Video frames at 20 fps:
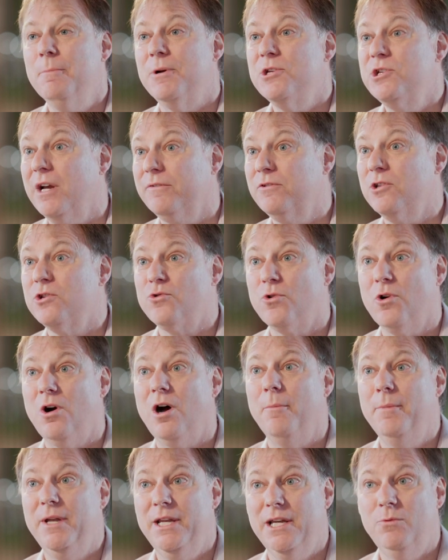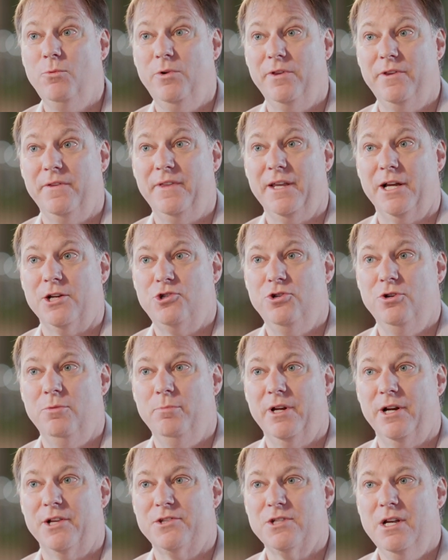But you have to draw them in within that 2
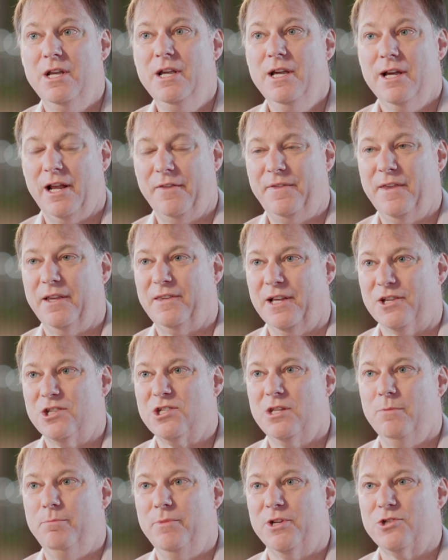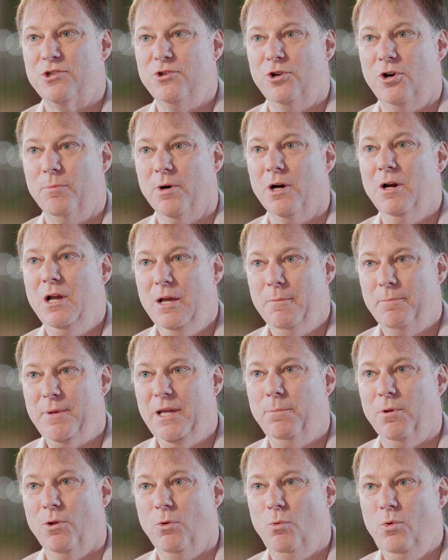minutes. And I think that's the misnomer.
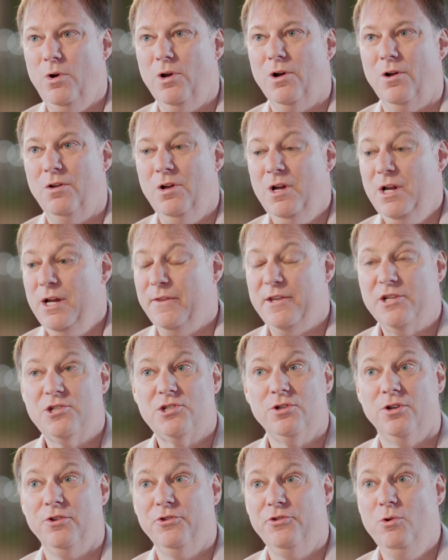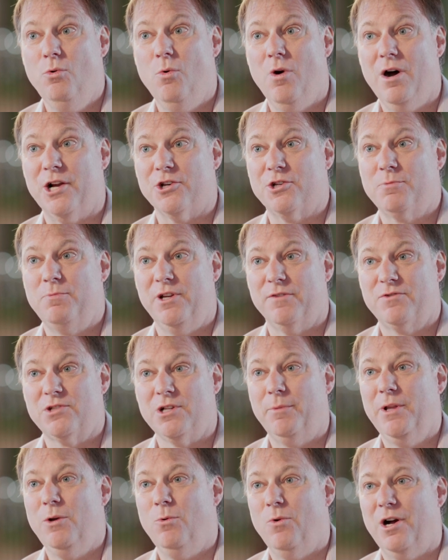People will, and they still do watch. If
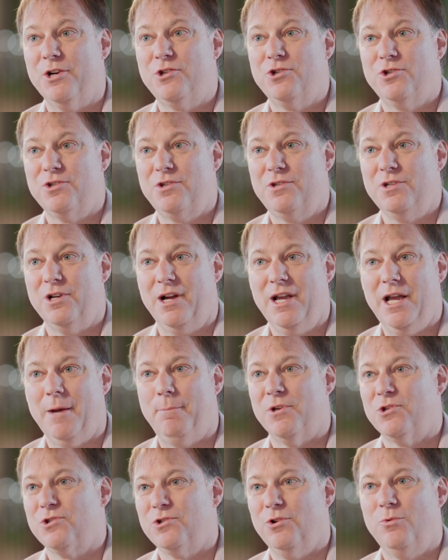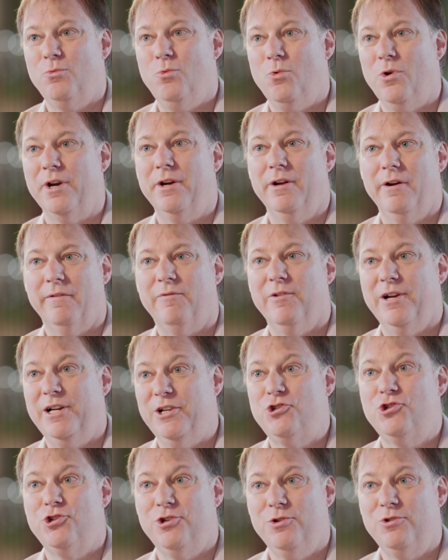somebody watches episode one of Free
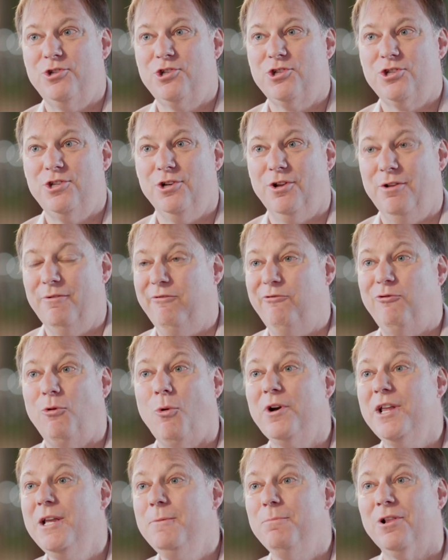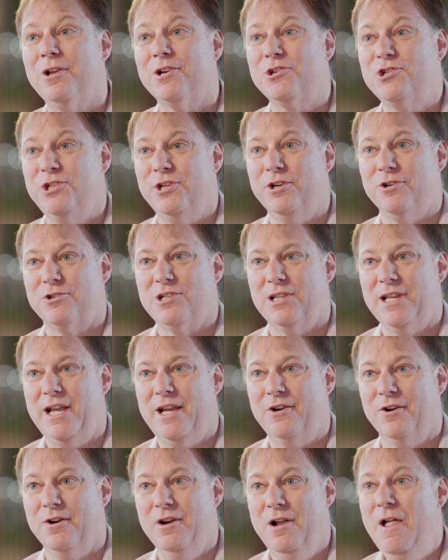to Choose still 40 plus years
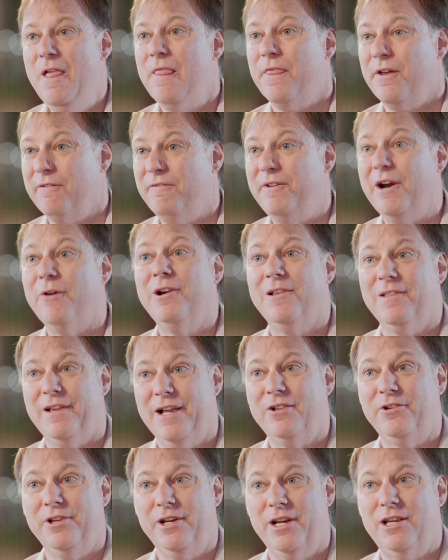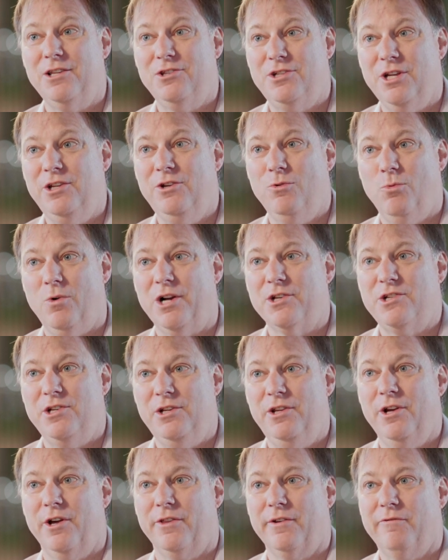later, they're very likely to continue
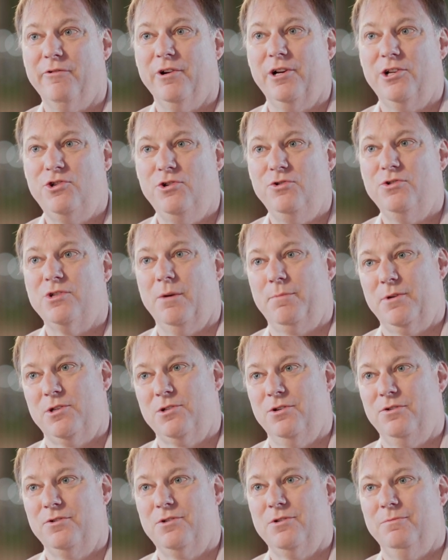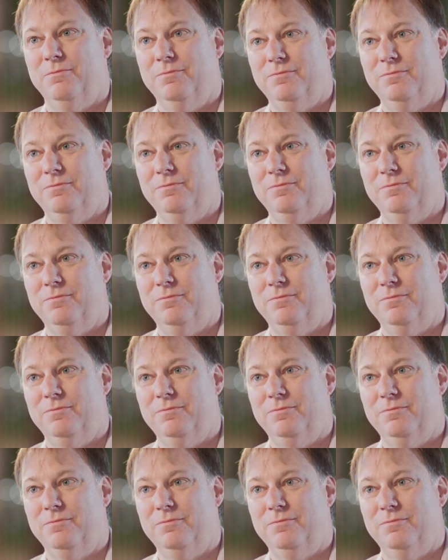watching the other Free to Choose episodes.